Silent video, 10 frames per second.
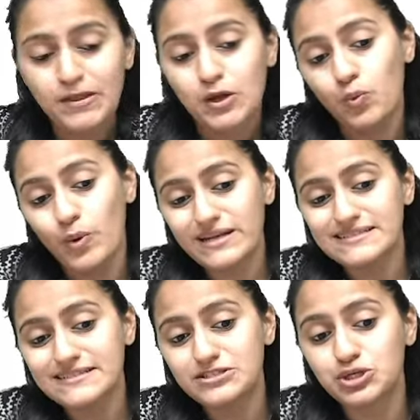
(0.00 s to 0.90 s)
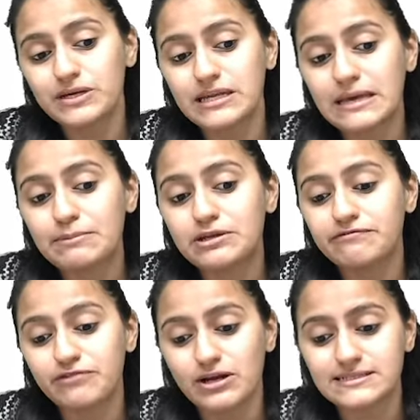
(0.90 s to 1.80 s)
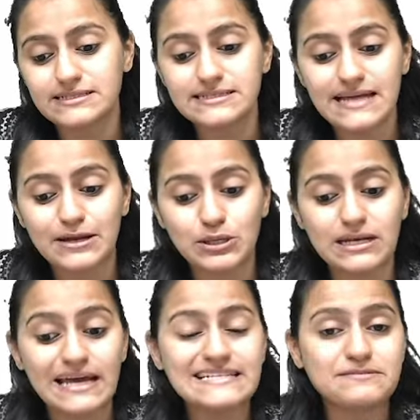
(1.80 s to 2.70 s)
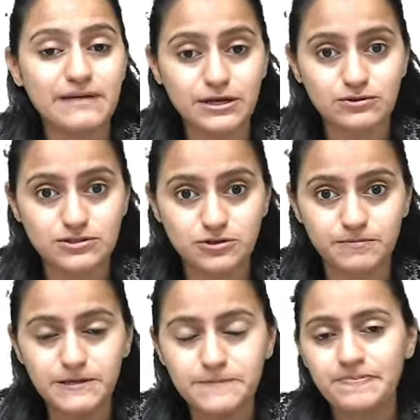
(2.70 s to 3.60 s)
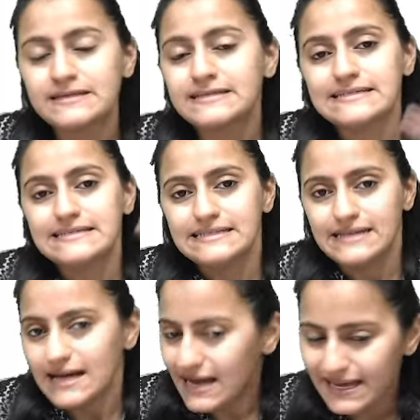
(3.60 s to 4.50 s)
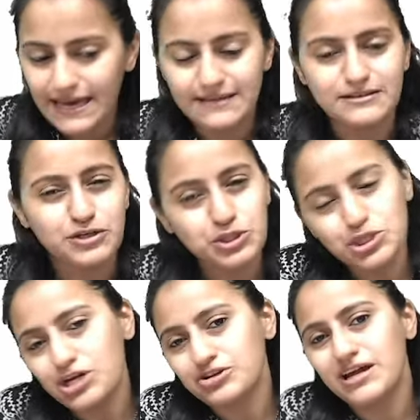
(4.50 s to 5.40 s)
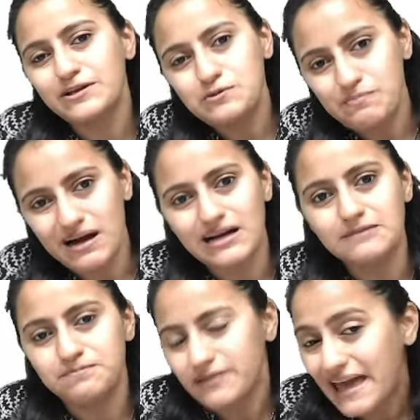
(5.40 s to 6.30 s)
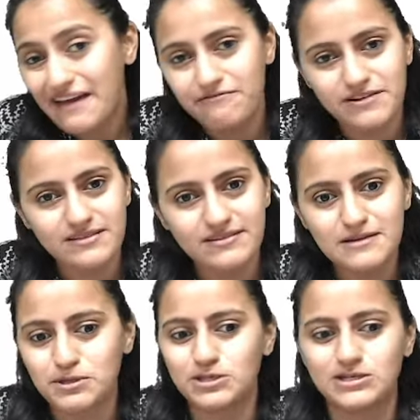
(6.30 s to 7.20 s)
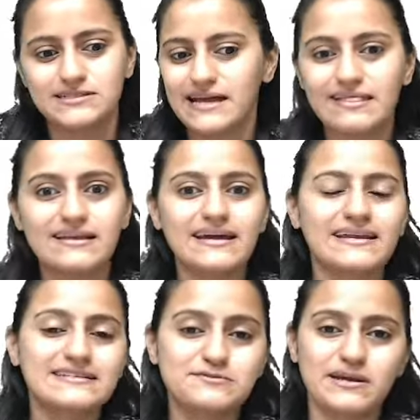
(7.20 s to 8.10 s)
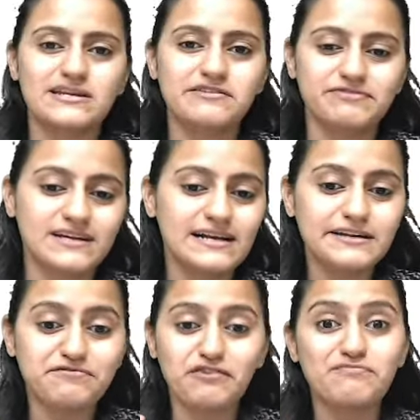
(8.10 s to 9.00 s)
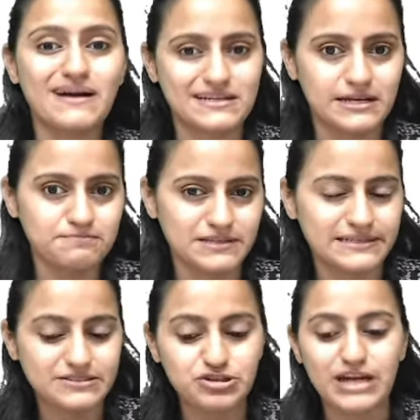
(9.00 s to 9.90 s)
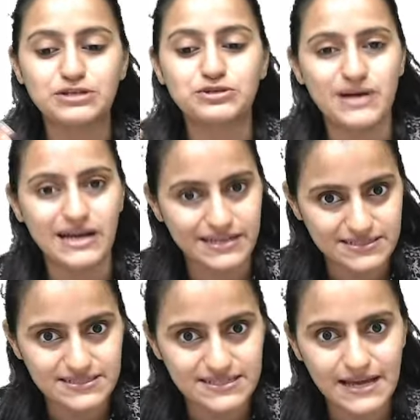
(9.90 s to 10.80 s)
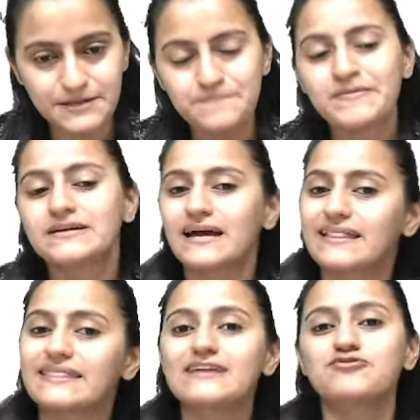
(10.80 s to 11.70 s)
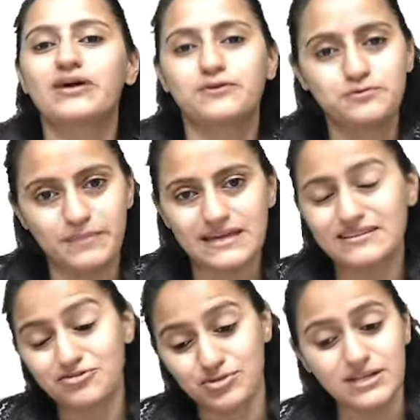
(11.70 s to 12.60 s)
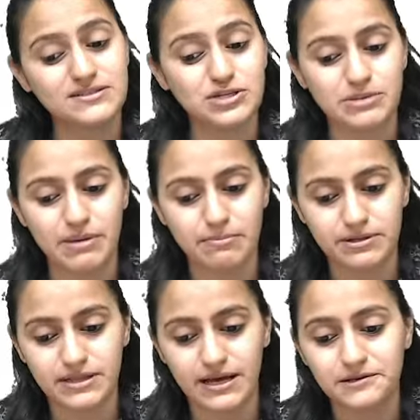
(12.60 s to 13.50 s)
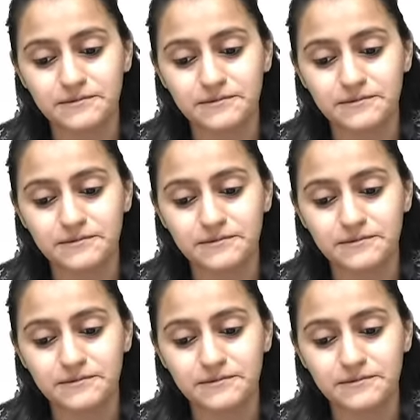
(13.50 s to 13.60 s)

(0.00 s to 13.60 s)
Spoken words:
What does it show in immunofluorescence and on light microscopy? Again, do not try to mug up everything, because at the end it's very difficult if you have mugged up things. Try to understand and then try to make the tricks to remember that.